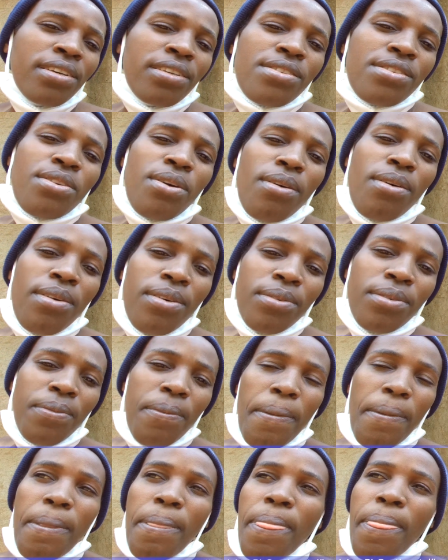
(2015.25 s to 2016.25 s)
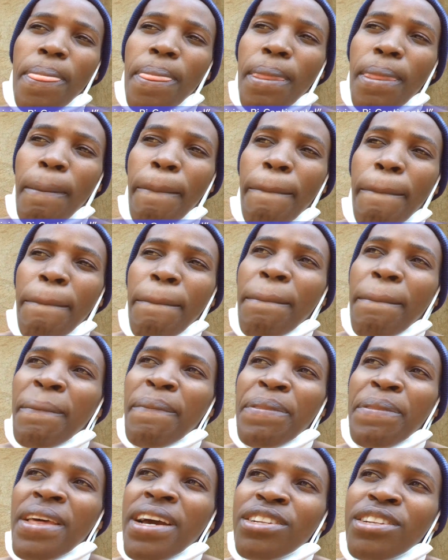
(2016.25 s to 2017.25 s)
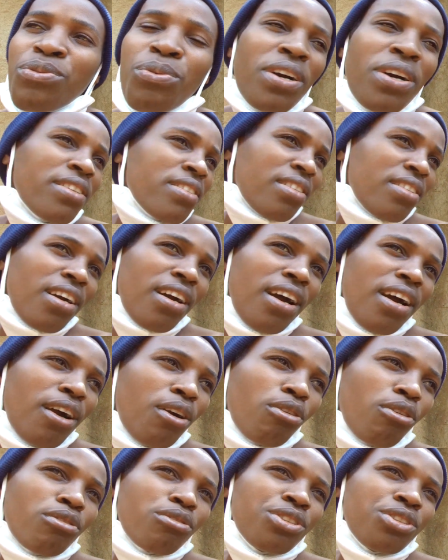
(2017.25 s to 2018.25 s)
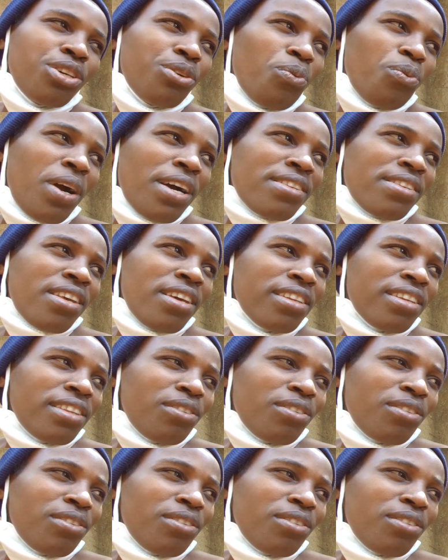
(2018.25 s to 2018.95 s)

So that was how old he was, and